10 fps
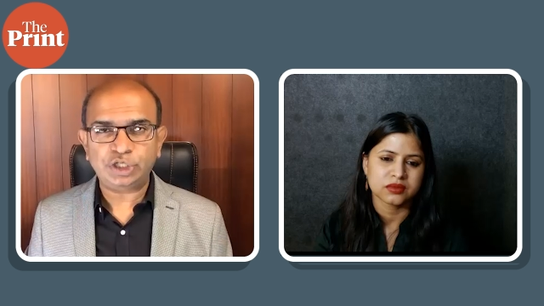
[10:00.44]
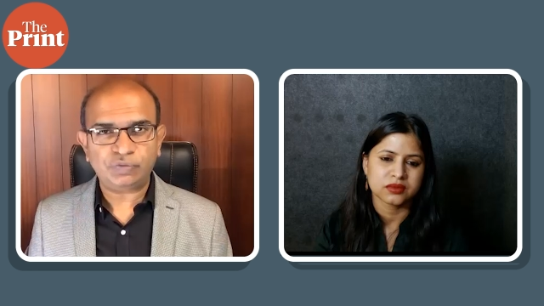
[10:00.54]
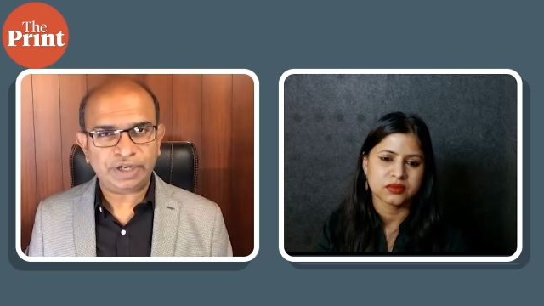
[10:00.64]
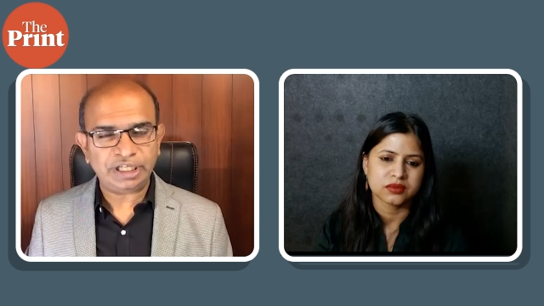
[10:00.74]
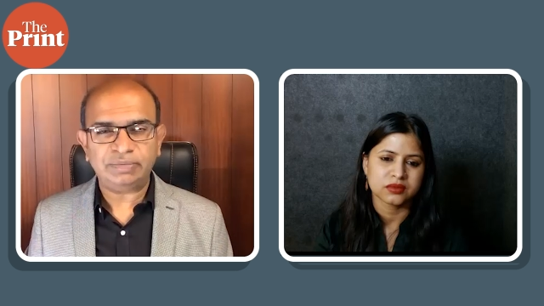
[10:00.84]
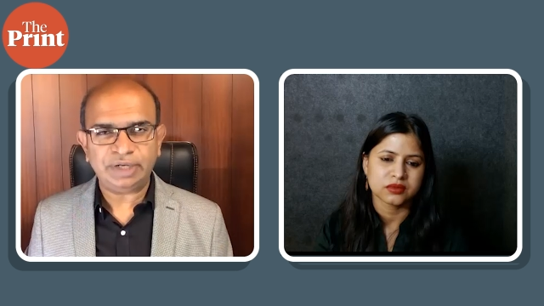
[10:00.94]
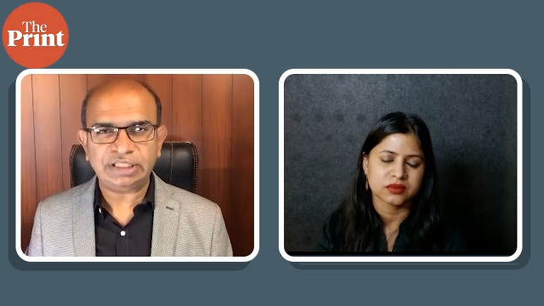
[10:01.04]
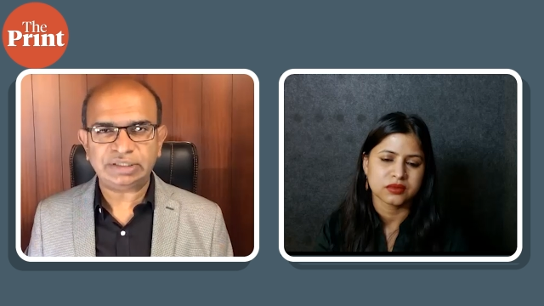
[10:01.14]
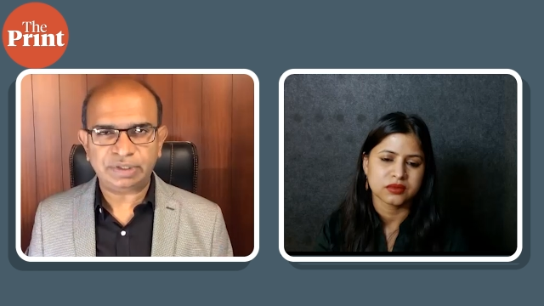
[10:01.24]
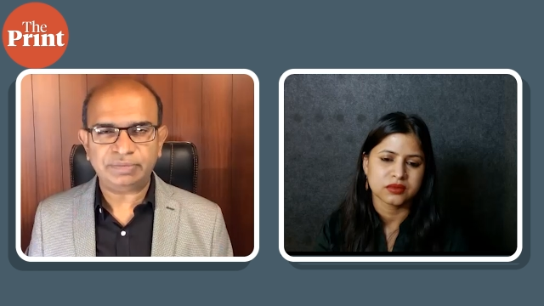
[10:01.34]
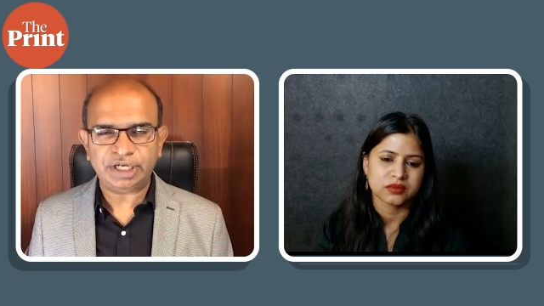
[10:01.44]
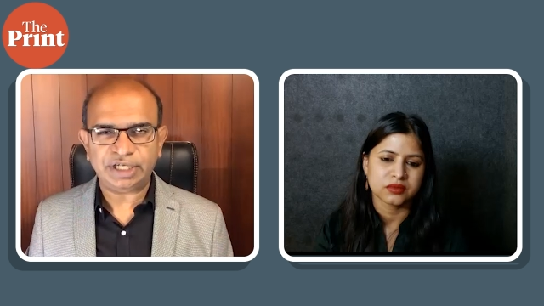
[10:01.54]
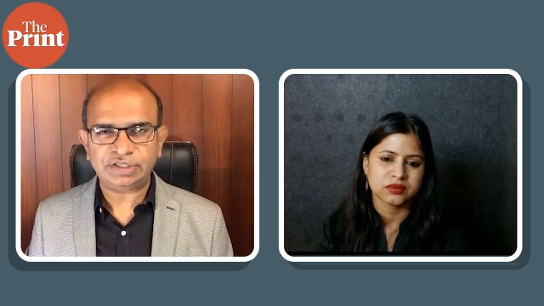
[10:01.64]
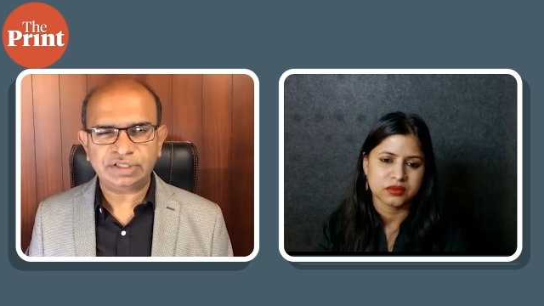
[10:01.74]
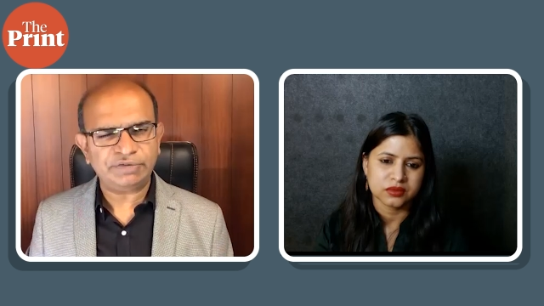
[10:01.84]
Speaker 1: to vitamin D
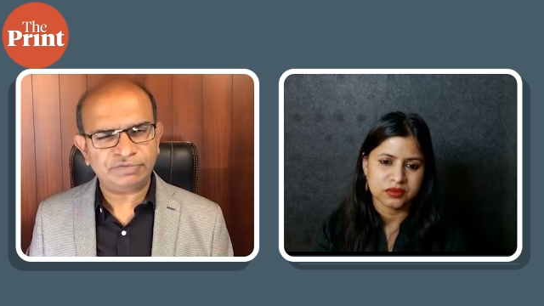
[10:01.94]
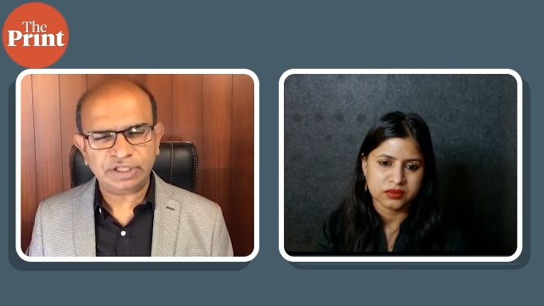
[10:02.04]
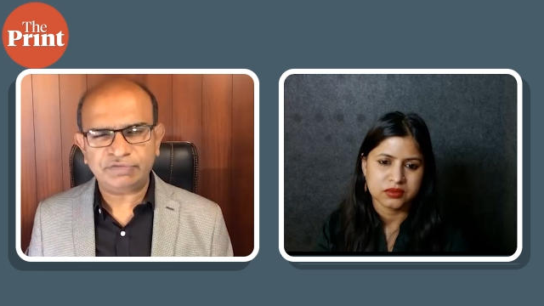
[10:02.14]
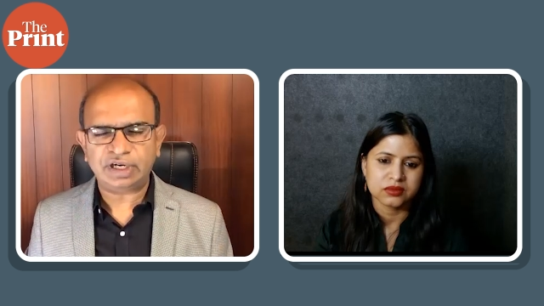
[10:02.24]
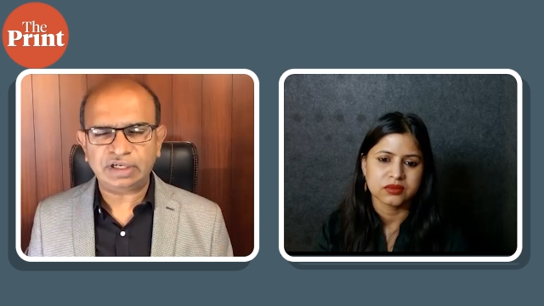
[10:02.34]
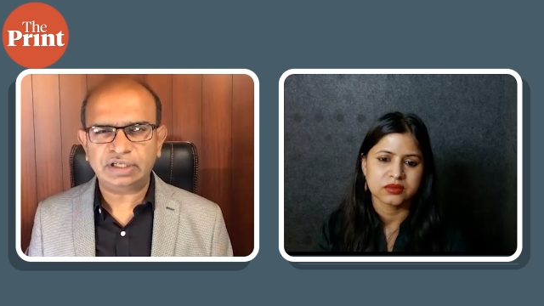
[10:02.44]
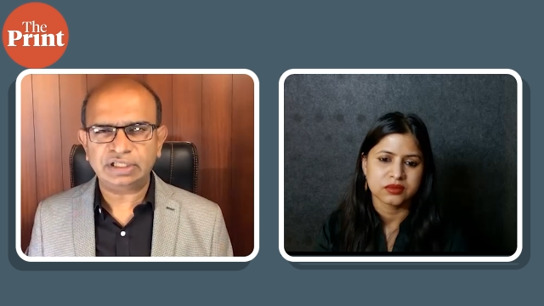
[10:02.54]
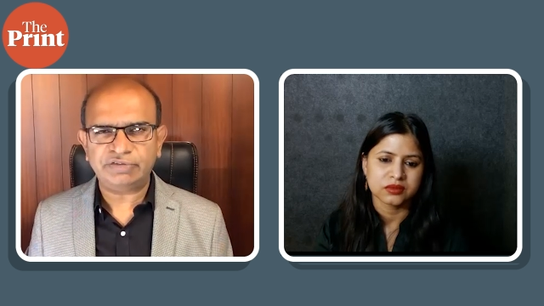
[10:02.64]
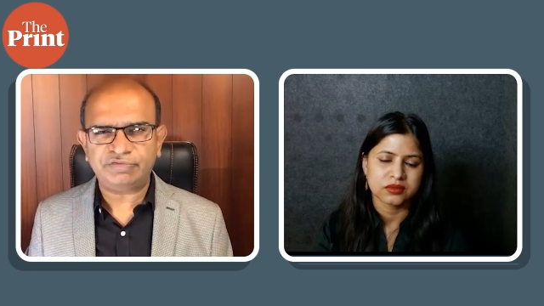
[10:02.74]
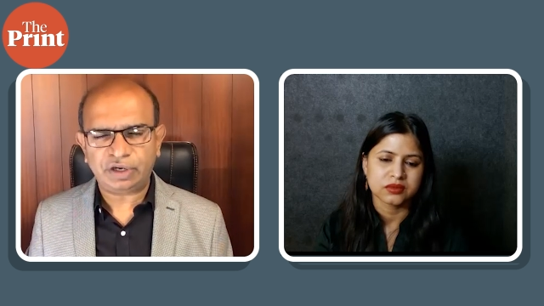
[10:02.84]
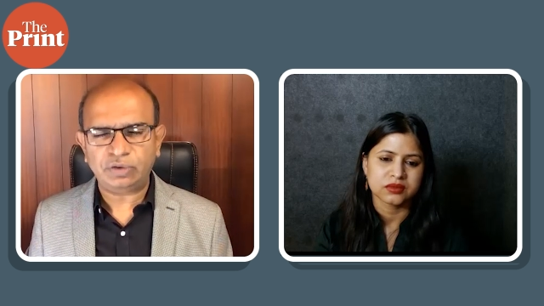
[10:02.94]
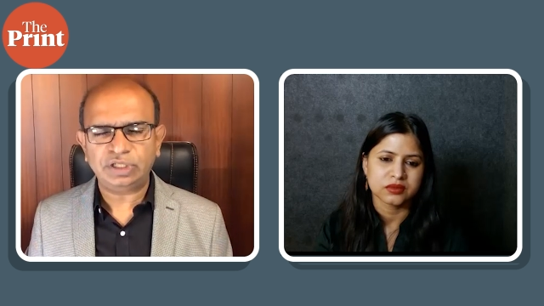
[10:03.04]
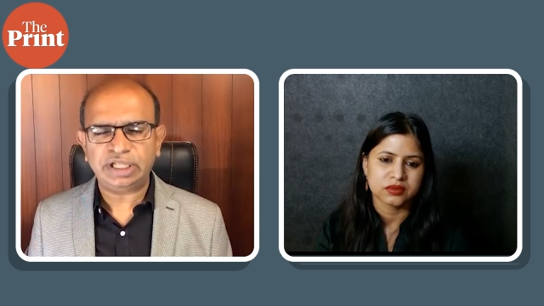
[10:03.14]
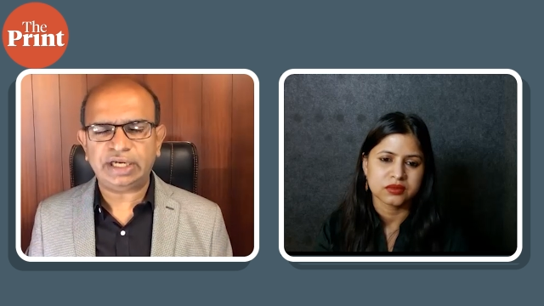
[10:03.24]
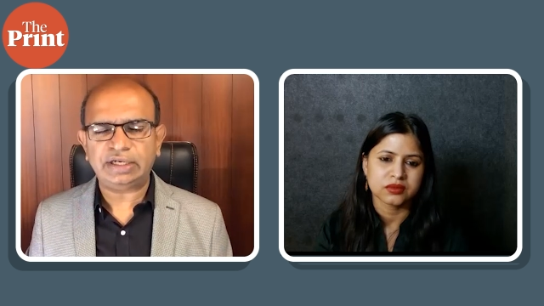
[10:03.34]
supplementation. They've, they've, they
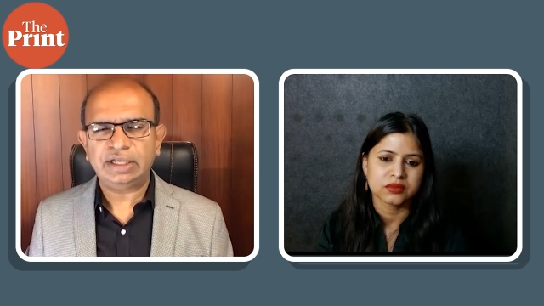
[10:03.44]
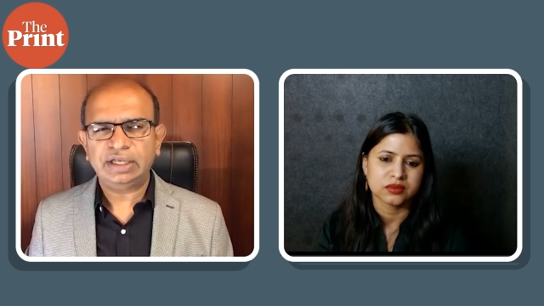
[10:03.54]
found that